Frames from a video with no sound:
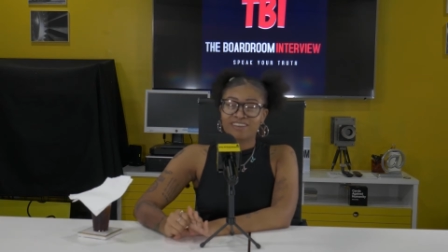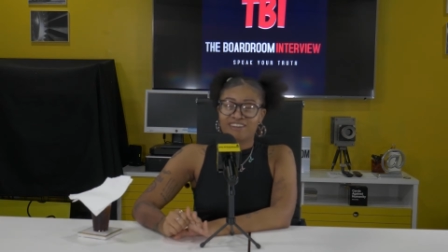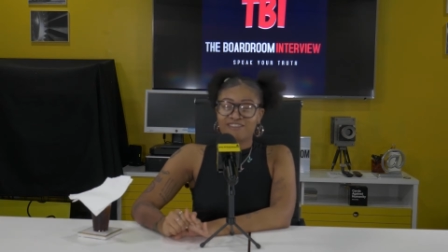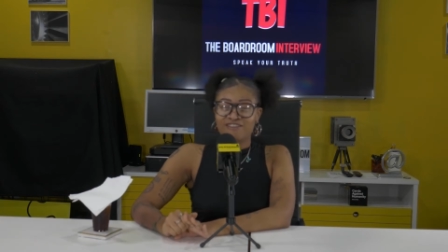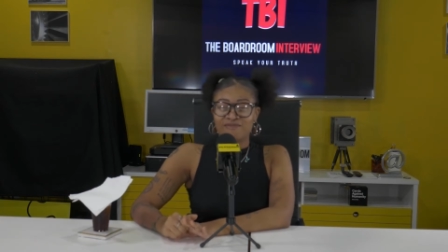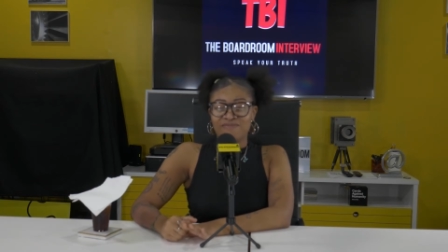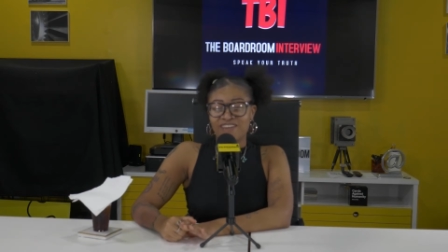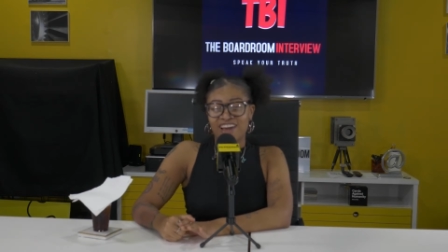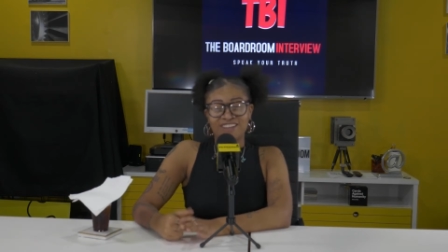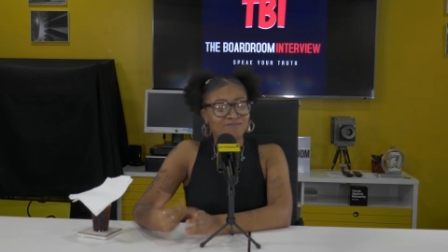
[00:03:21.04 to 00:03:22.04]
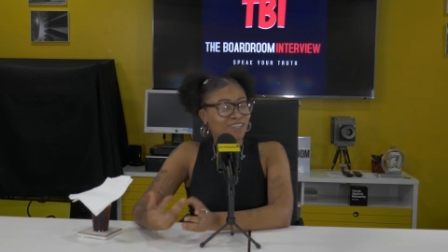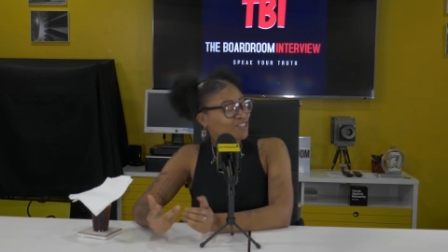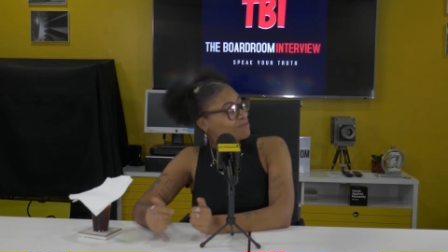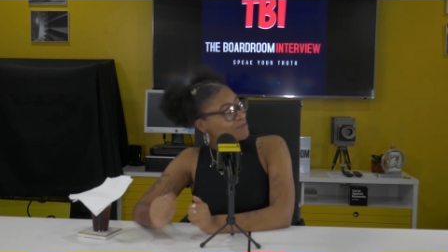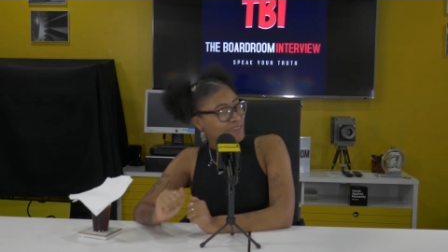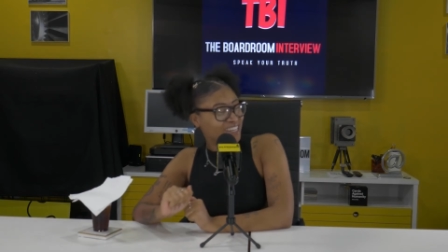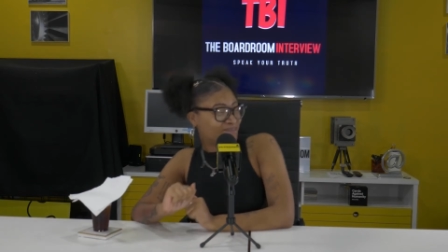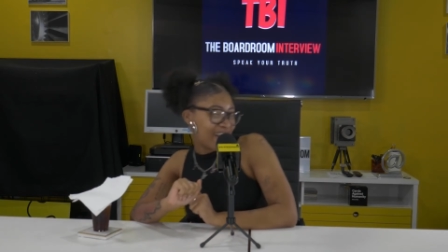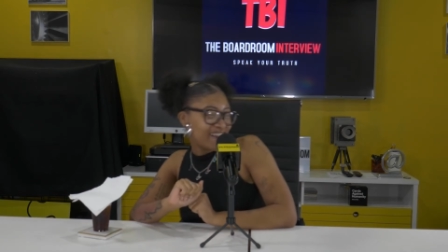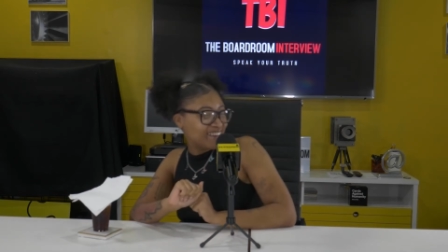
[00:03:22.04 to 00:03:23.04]
Um, I used my stripper money to
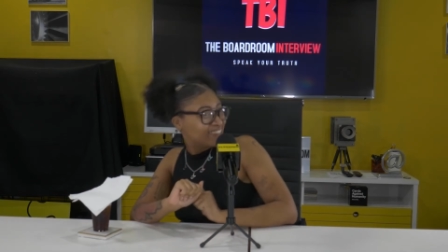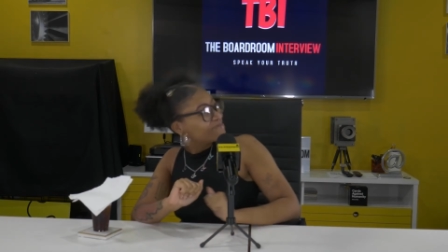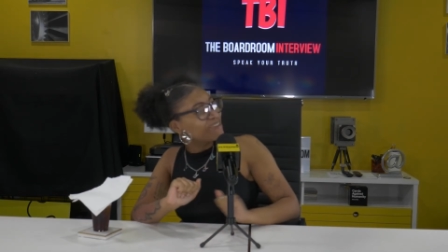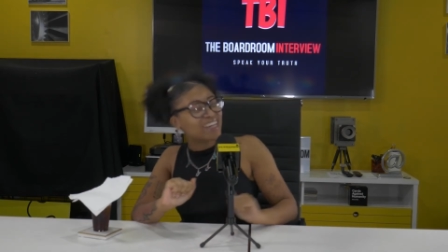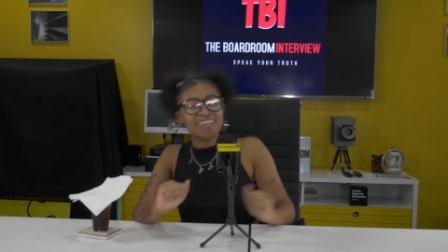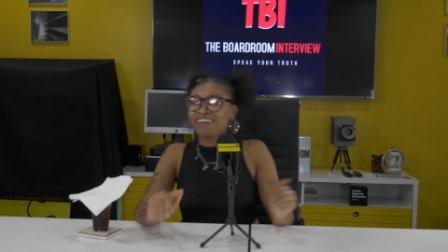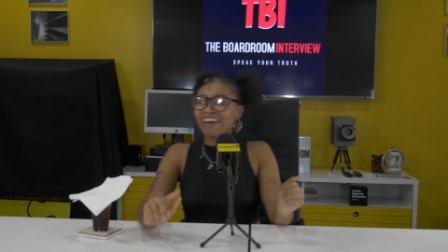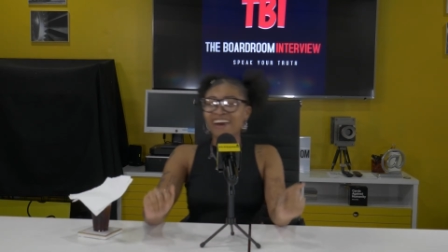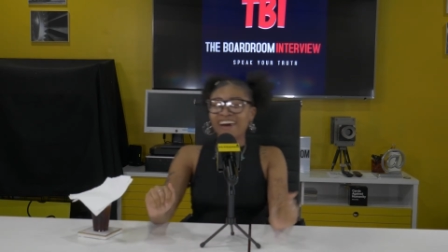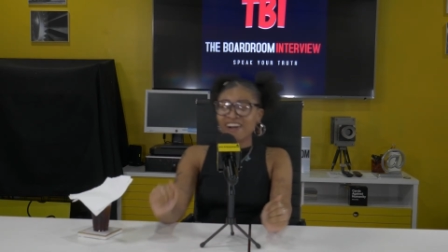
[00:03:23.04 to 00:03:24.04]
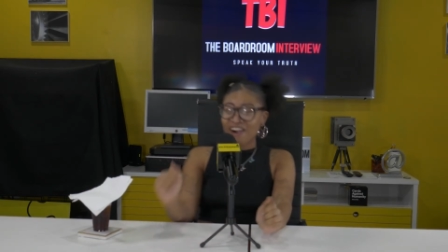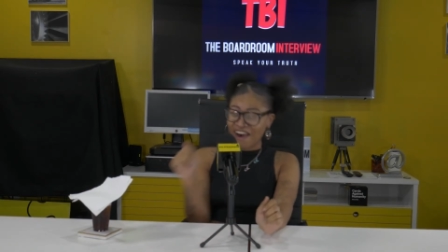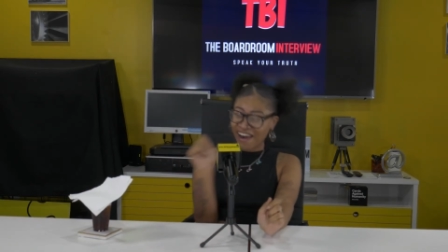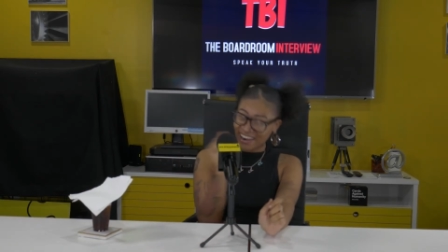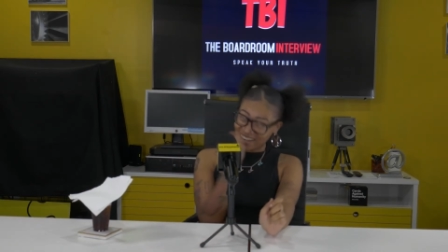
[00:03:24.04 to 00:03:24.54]
buy it.